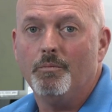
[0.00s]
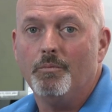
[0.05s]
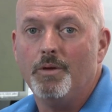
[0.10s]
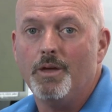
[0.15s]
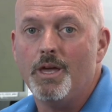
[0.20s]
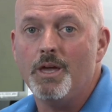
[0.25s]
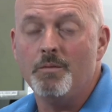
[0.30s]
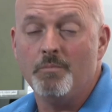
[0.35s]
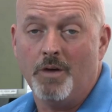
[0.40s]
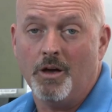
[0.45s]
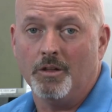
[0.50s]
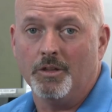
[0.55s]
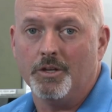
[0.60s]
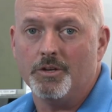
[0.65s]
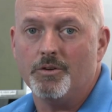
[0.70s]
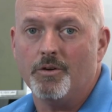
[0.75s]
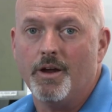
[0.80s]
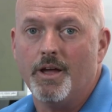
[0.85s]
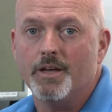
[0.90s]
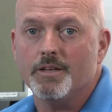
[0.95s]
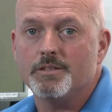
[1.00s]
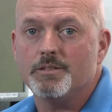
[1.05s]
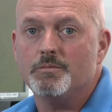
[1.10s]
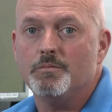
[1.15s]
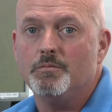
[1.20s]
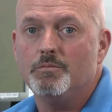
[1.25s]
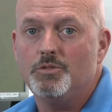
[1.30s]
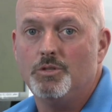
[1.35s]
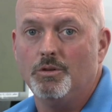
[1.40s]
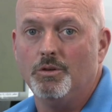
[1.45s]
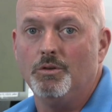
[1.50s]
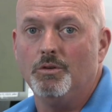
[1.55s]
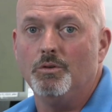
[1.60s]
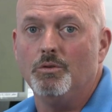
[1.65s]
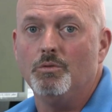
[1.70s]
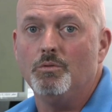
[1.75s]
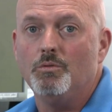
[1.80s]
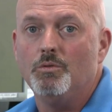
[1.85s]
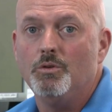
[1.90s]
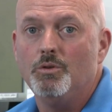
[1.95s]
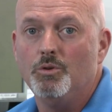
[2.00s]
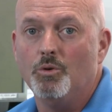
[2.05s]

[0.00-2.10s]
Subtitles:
email address to